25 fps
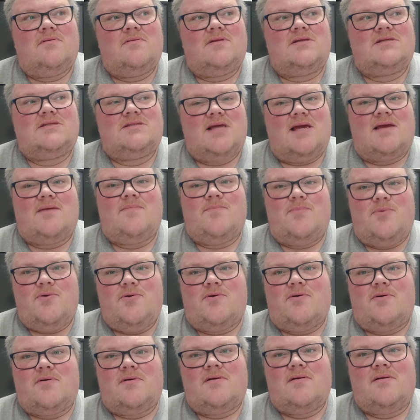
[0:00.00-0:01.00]
the same
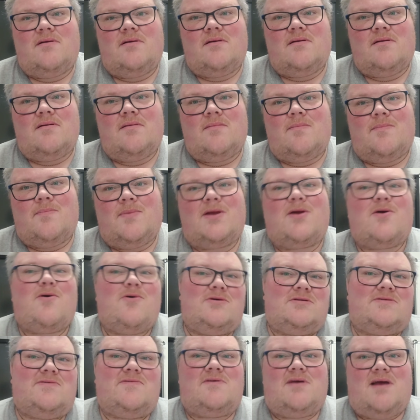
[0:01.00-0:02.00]
book
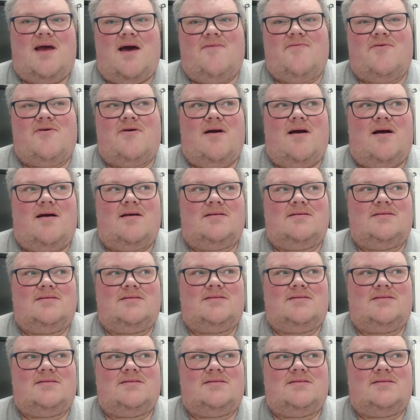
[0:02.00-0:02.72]
because of the cover art.